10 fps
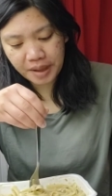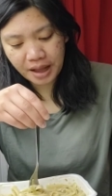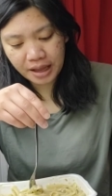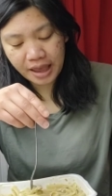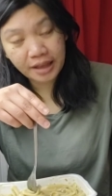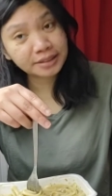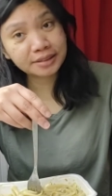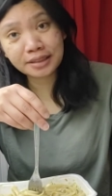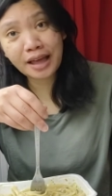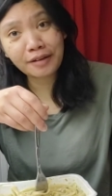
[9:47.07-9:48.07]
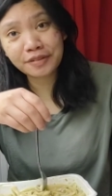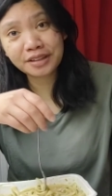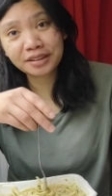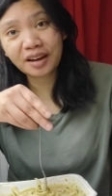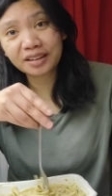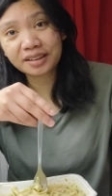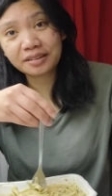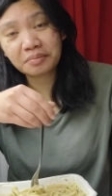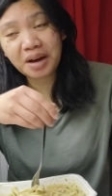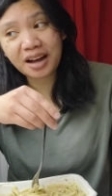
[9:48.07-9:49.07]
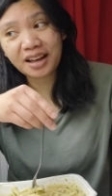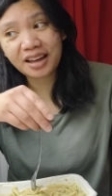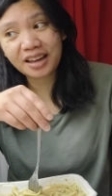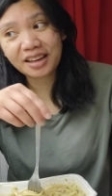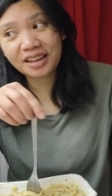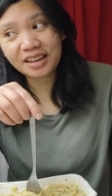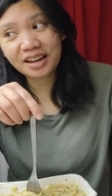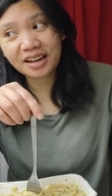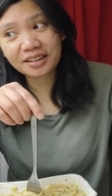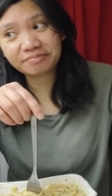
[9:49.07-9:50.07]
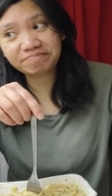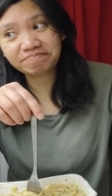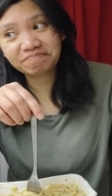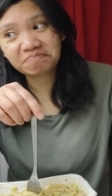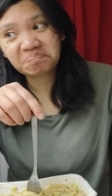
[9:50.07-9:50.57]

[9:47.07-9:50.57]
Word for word: I still haven't gotten my um,